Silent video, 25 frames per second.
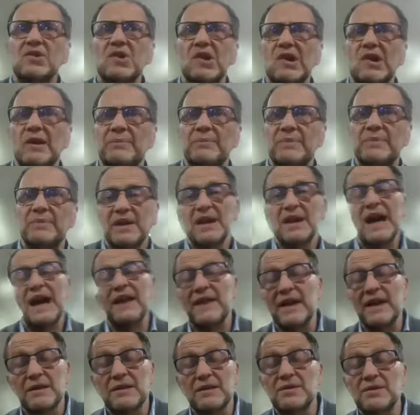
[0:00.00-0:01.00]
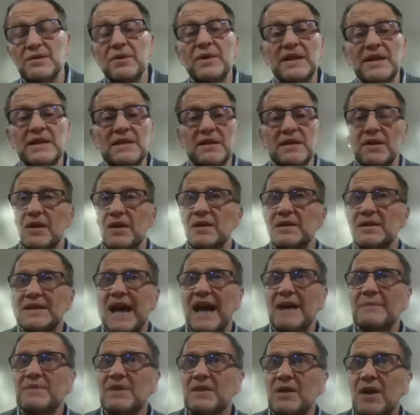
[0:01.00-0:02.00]
Europe, and then through into the
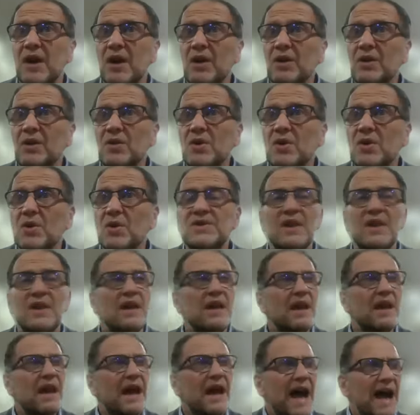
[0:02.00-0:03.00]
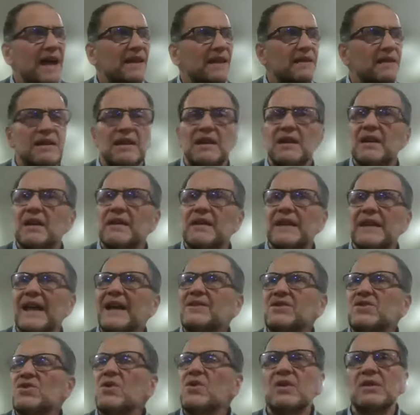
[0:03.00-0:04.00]
times of the Holocaust. And
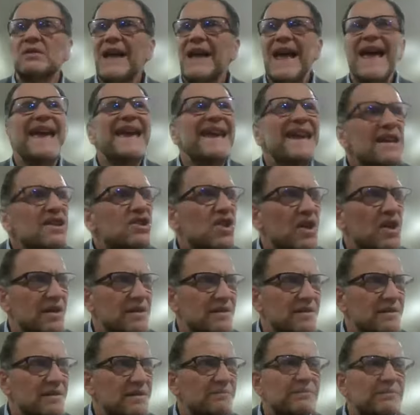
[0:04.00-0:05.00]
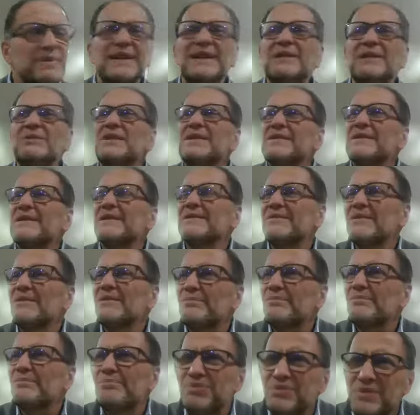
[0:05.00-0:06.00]
that took ages, but it was
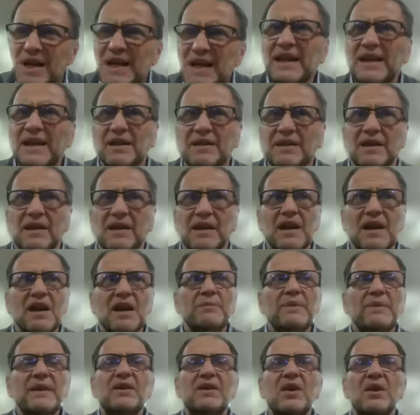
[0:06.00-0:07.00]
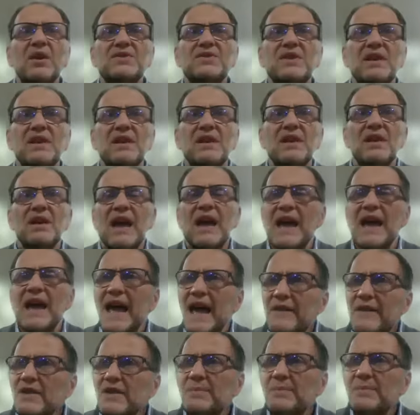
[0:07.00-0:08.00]
brilliant because
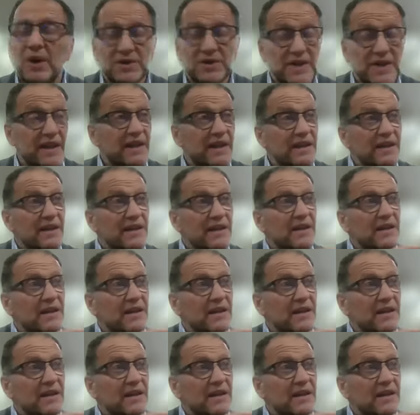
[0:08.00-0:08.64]
everybody